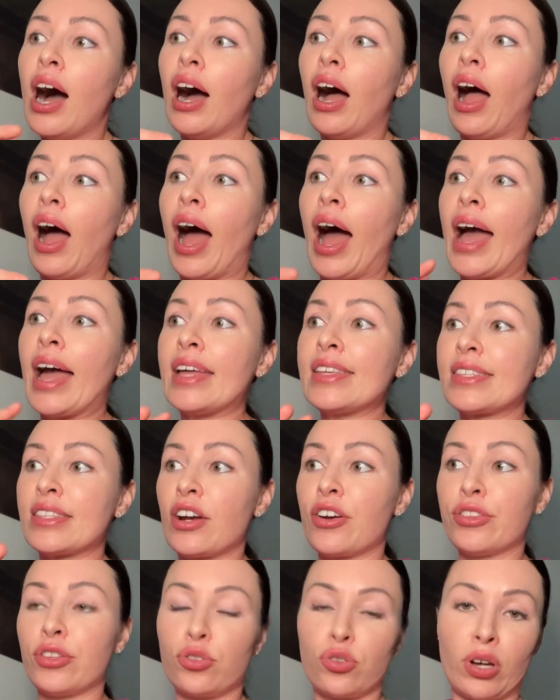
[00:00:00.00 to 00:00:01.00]
I
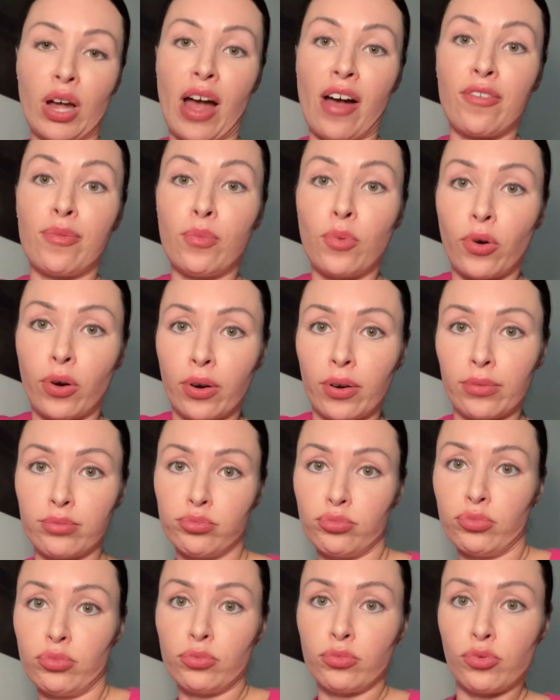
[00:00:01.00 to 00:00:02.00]
started to have more
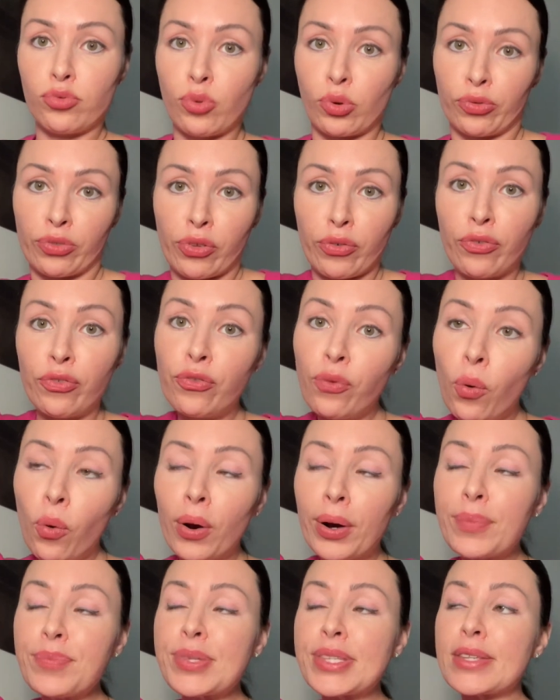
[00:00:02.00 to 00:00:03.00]
of the
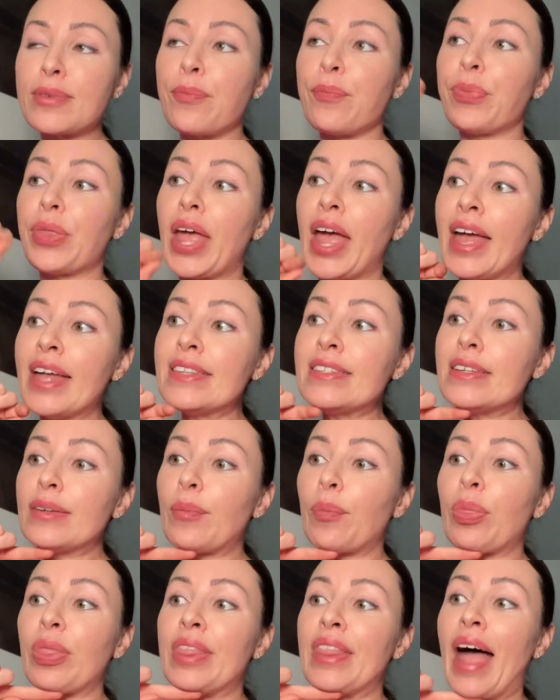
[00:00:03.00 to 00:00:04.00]
forms, and
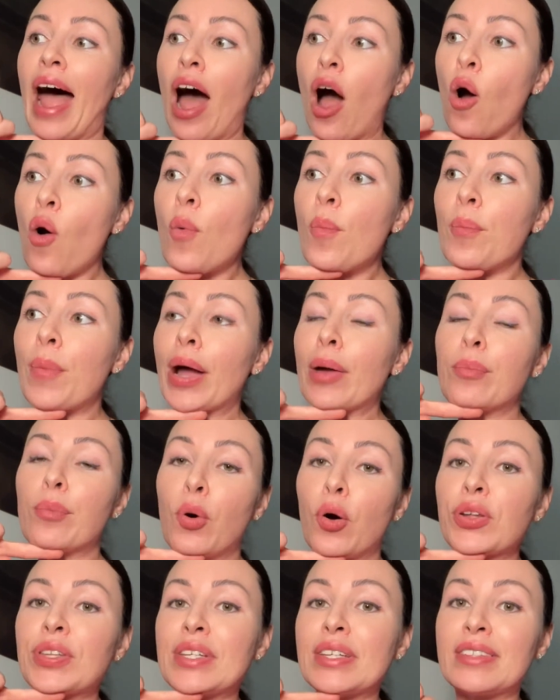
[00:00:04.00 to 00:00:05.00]
now my
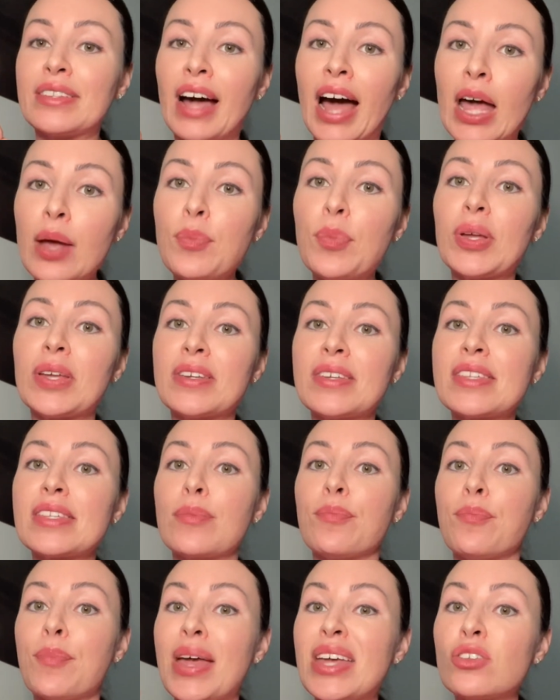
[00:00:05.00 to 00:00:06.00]
body type is
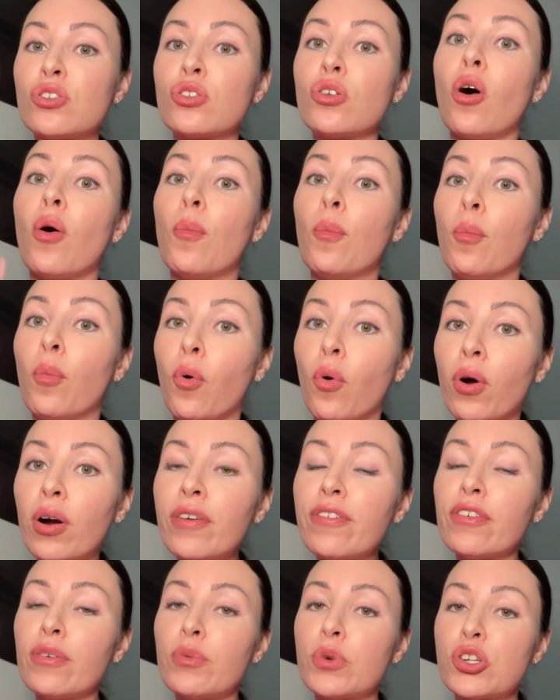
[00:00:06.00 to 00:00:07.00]

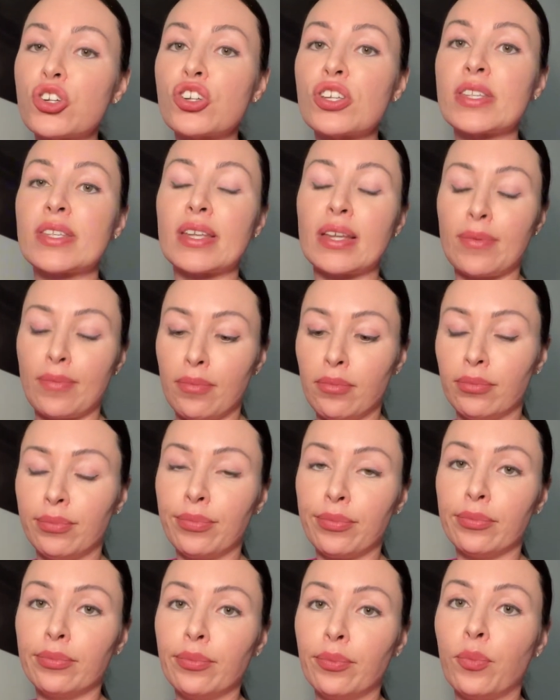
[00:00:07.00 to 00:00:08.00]
mesomorph, which is
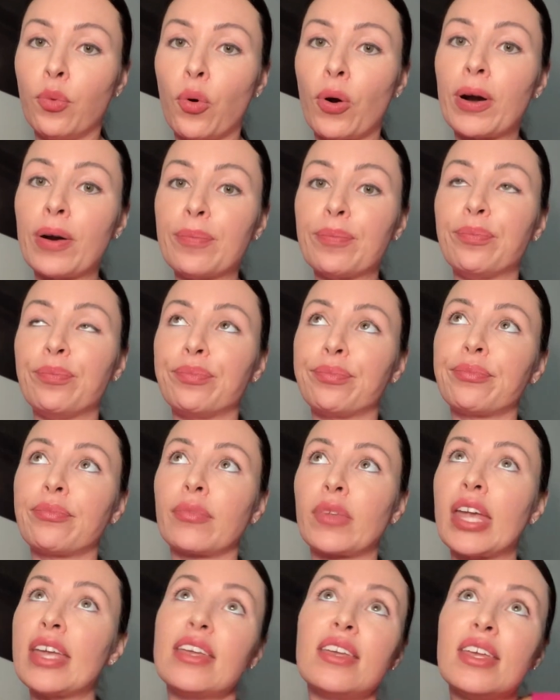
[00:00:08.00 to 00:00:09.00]
more
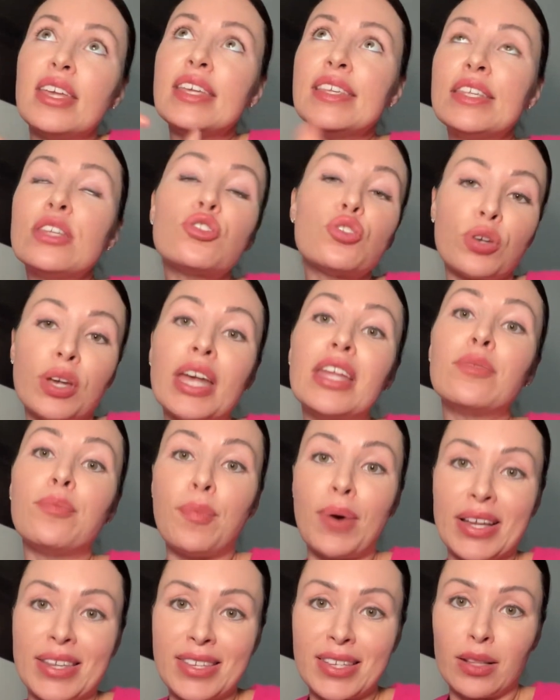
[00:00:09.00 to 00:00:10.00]
easy to gain
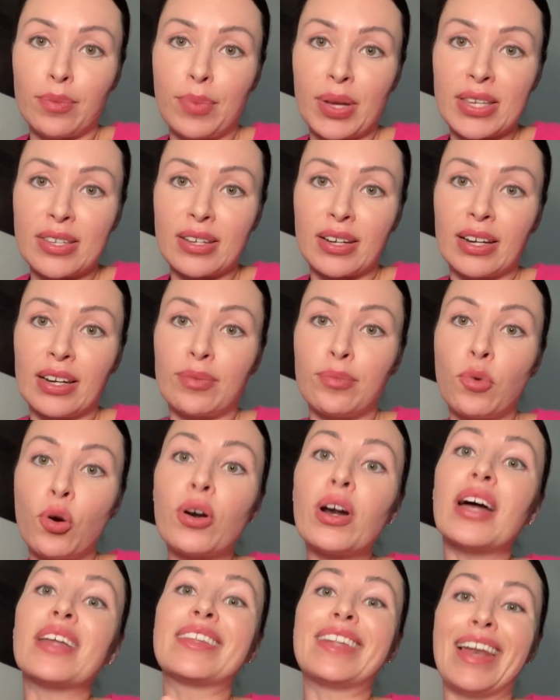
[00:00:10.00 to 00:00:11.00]
muscle, basically more
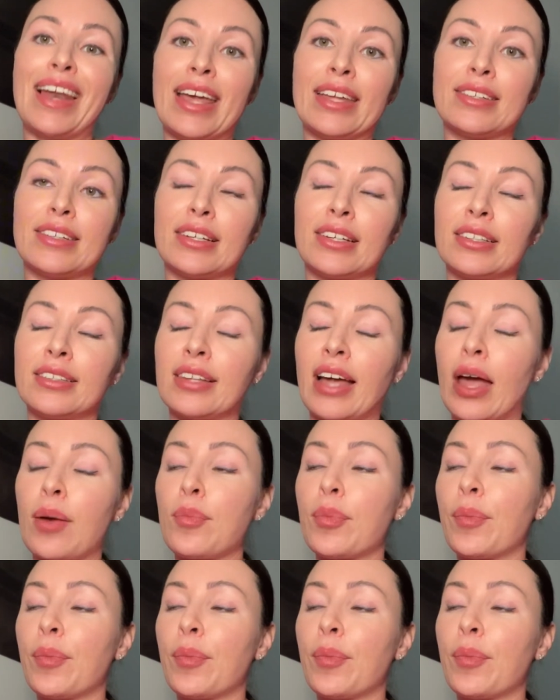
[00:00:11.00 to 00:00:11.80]
athletic type.